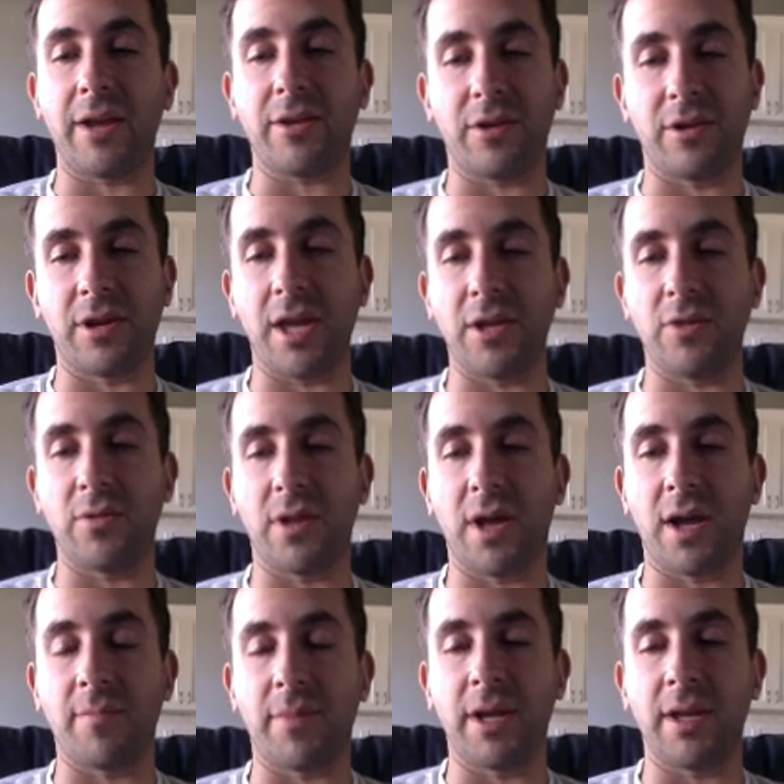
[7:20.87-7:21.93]
could net you a lot
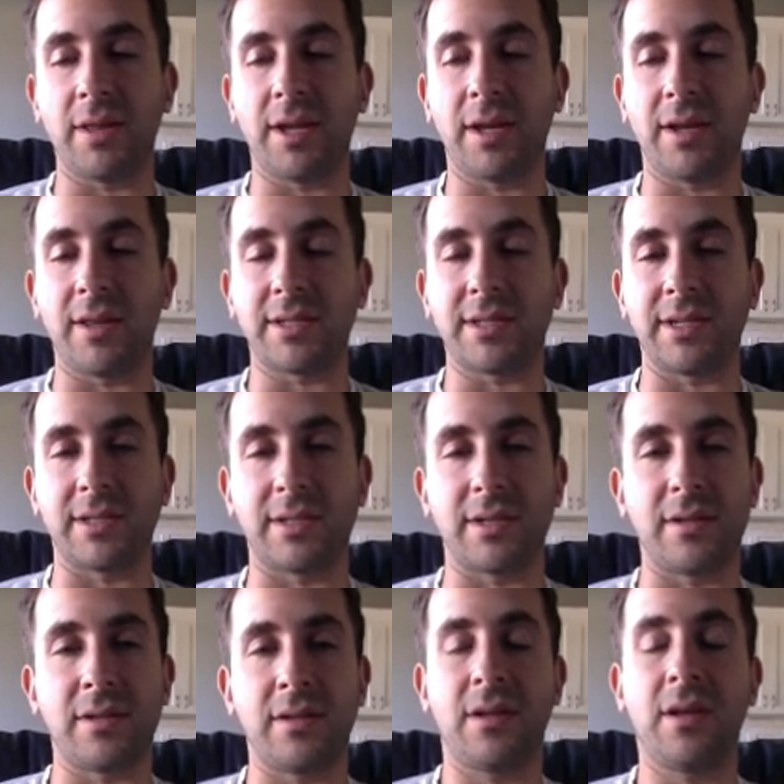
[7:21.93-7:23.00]
of money at the end of the
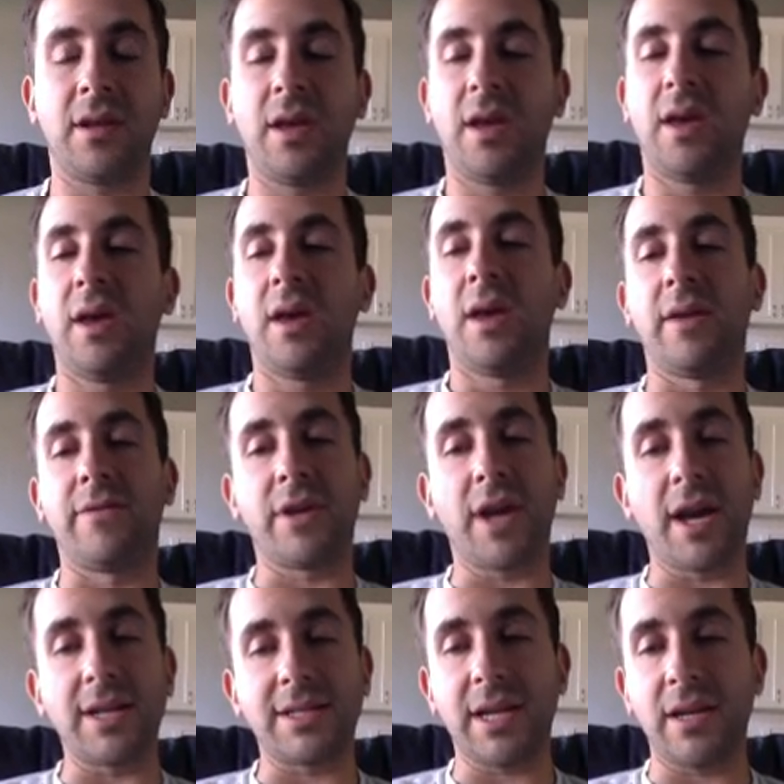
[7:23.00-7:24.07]
season. If you
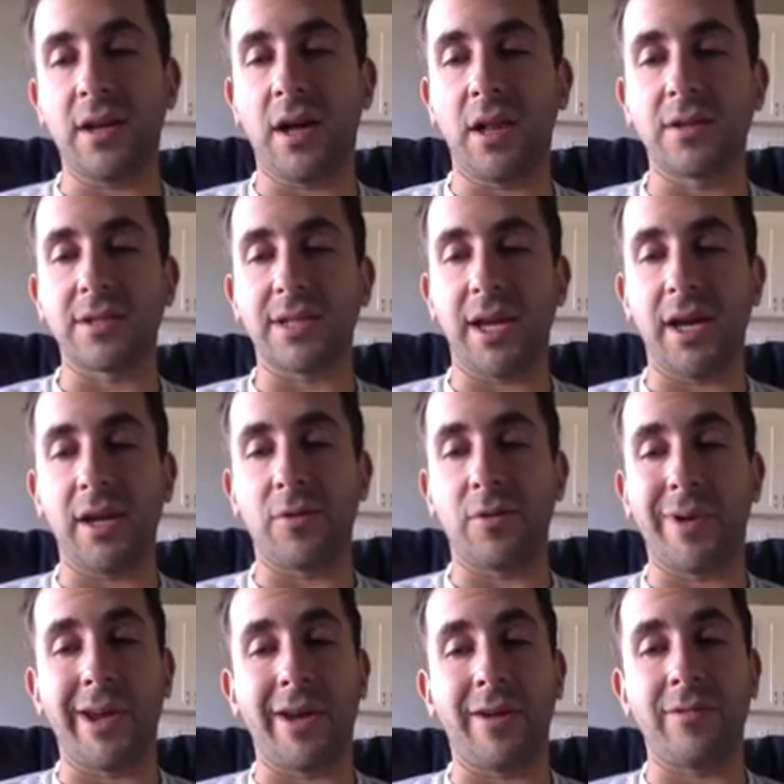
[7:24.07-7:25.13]
got $10 laying
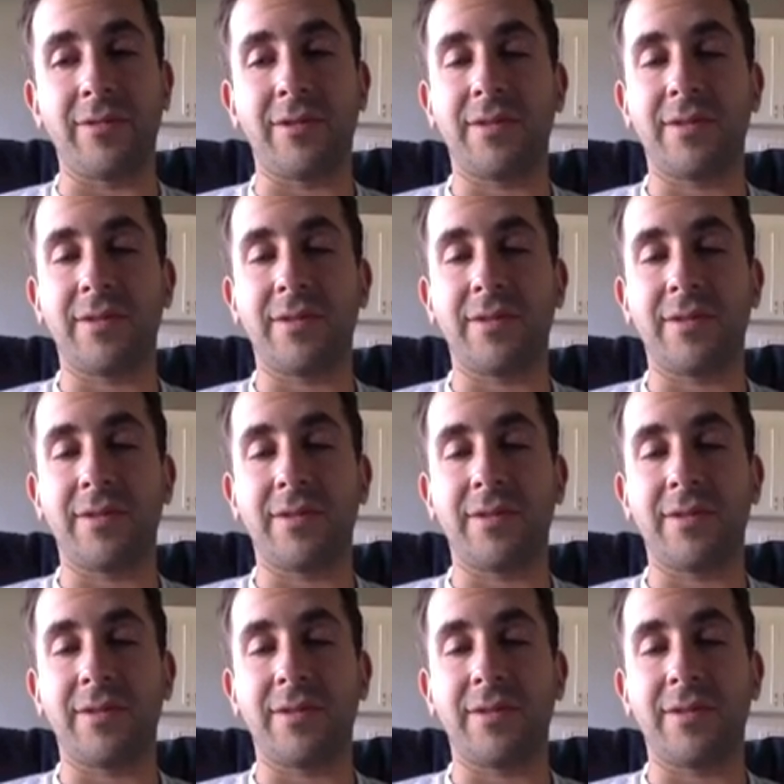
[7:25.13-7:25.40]
around,